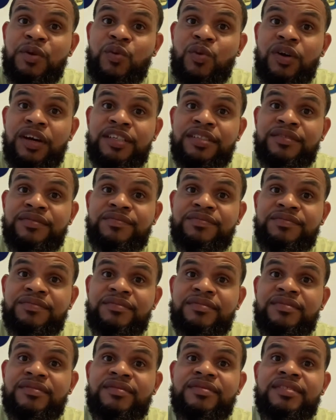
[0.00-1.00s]
one.
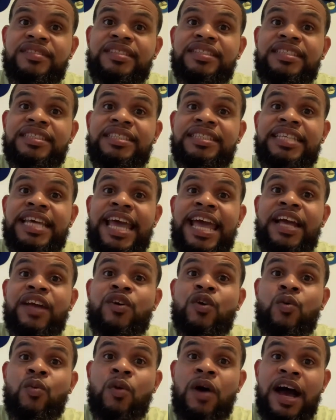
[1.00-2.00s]
They had
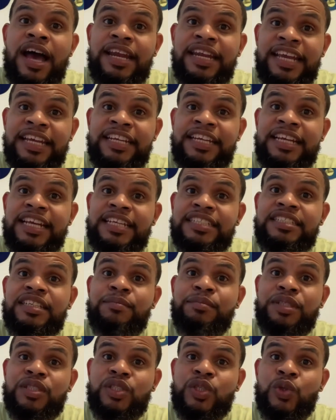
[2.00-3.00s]
Kawhi Leonard as
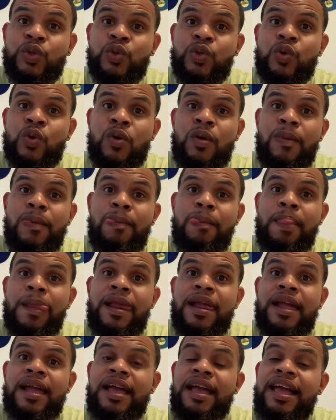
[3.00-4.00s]
number two.
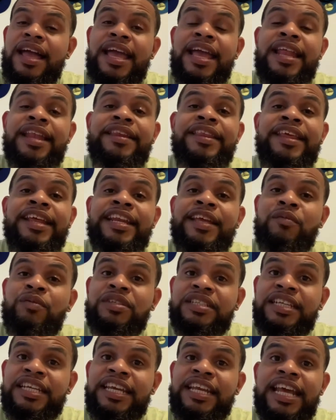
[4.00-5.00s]
And then they
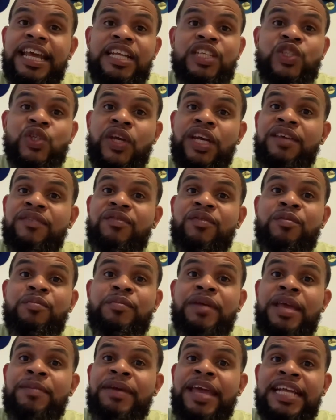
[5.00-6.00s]
was looking at trading for
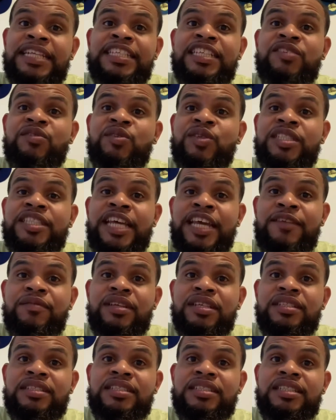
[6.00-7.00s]
maybe Anthony
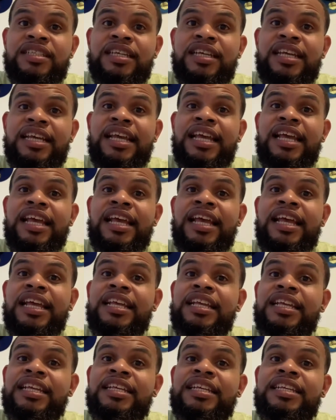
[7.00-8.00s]
Davis.
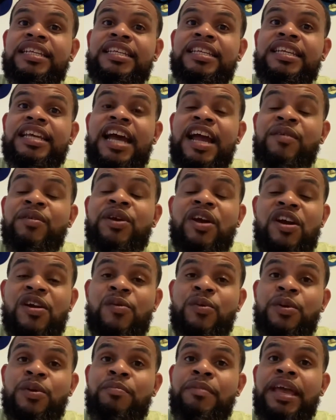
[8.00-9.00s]
Kyrie
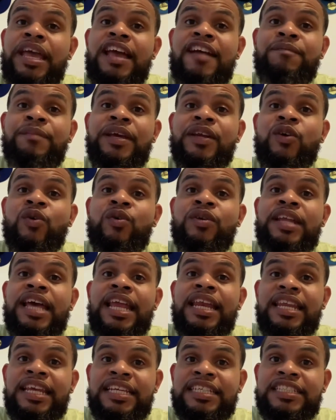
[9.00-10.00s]
Irving may have been on that
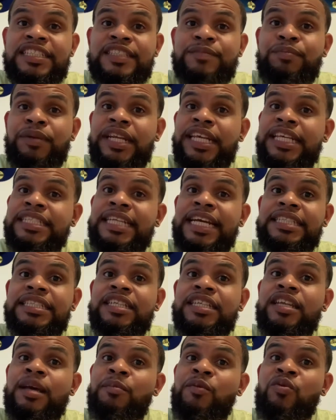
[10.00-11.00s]
list, but he's not the
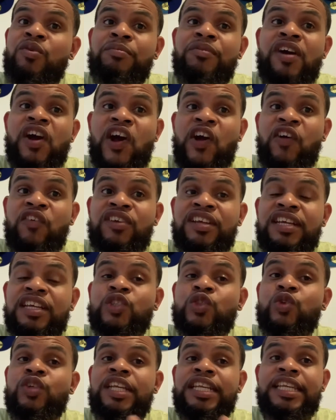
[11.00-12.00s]
number one priority.
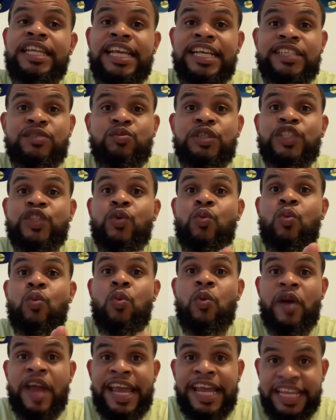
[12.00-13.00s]
So the Knicks was
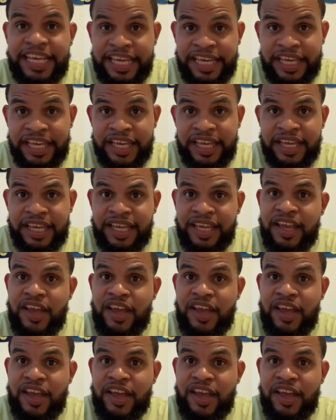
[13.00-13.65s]
waiting